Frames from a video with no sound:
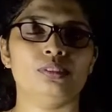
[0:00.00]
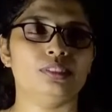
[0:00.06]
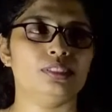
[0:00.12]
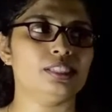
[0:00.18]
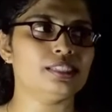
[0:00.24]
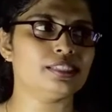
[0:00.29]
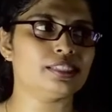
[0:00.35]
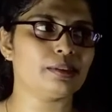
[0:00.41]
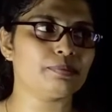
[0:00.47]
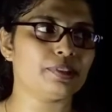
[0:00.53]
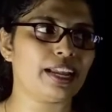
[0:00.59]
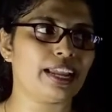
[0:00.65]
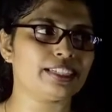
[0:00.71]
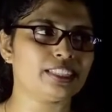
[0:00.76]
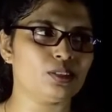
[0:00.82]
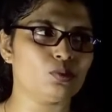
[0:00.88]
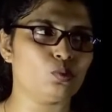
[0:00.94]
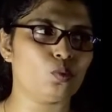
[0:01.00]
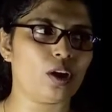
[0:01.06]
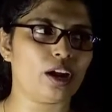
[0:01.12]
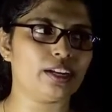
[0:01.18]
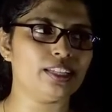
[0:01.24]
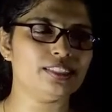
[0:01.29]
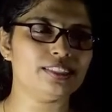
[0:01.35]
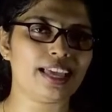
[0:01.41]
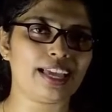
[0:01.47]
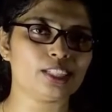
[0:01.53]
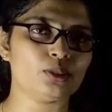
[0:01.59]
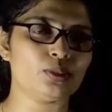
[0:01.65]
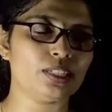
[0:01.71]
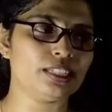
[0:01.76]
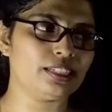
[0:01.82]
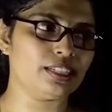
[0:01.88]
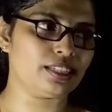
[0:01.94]
this subtraction 1 is
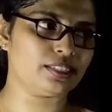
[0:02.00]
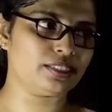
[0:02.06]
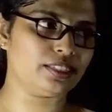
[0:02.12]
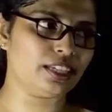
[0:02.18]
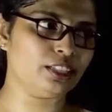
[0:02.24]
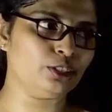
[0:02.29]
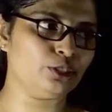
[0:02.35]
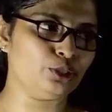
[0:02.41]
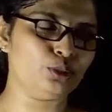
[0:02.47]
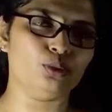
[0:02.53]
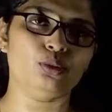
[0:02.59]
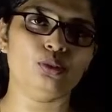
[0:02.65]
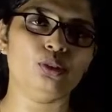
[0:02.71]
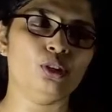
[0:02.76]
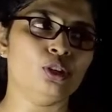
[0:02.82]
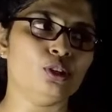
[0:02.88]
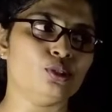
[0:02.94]
actually less than 2.